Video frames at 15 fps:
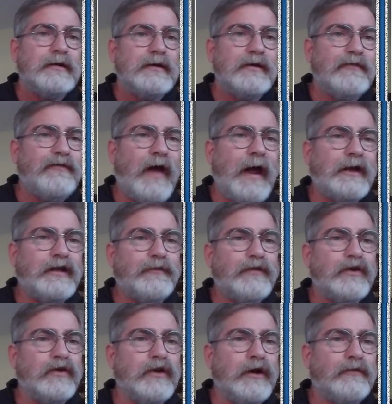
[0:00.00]
In fact, if
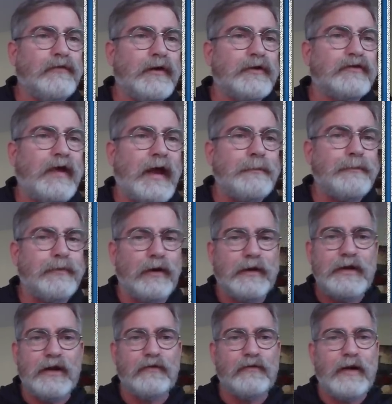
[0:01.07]
you look, for example,
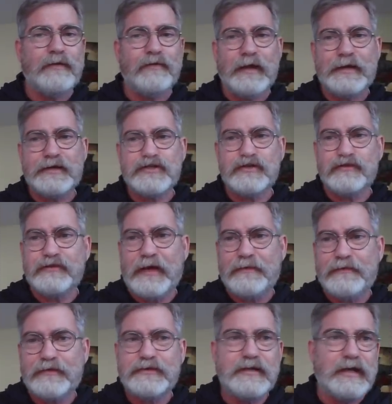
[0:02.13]
here at Revelation
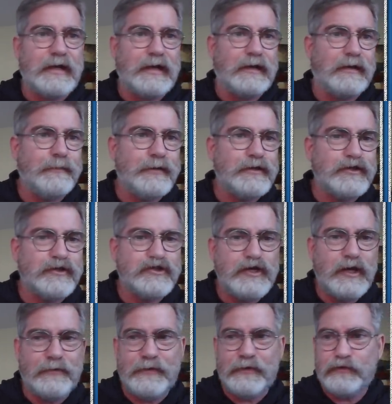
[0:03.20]
17, let me just
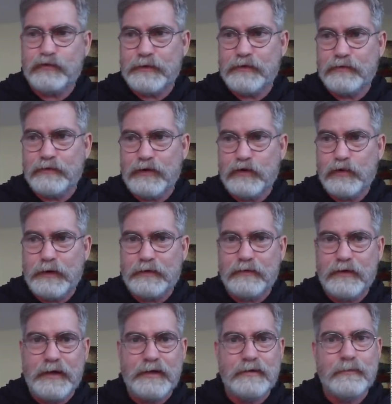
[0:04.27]
share this with you real quick,
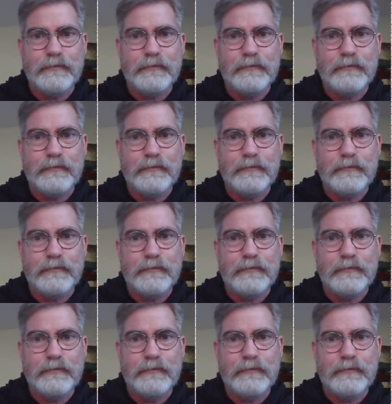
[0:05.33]
right?